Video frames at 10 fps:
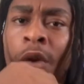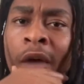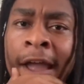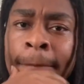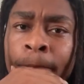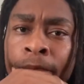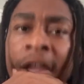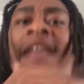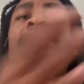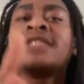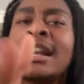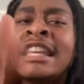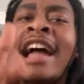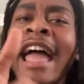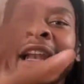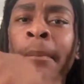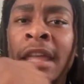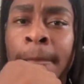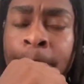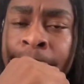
Right? Study your enemy.